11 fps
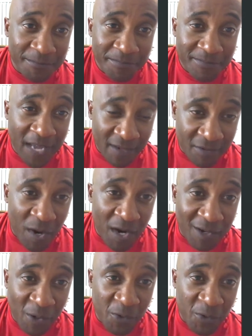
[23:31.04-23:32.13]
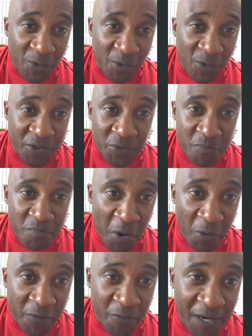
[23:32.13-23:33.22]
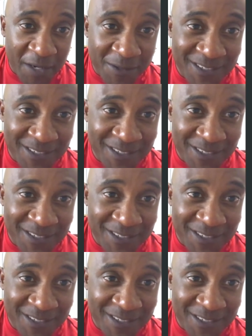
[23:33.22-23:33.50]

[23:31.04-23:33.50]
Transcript: That's my closing remarks, you motivator.